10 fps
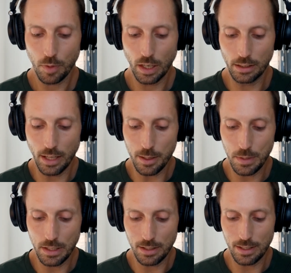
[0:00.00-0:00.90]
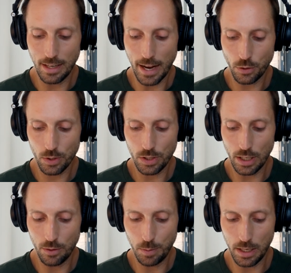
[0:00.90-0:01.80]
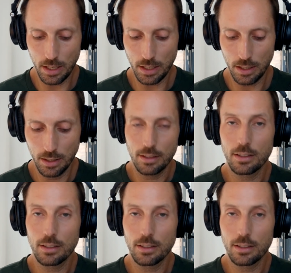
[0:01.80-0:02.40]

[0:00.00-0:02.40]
Enlightenment is the natural state of being.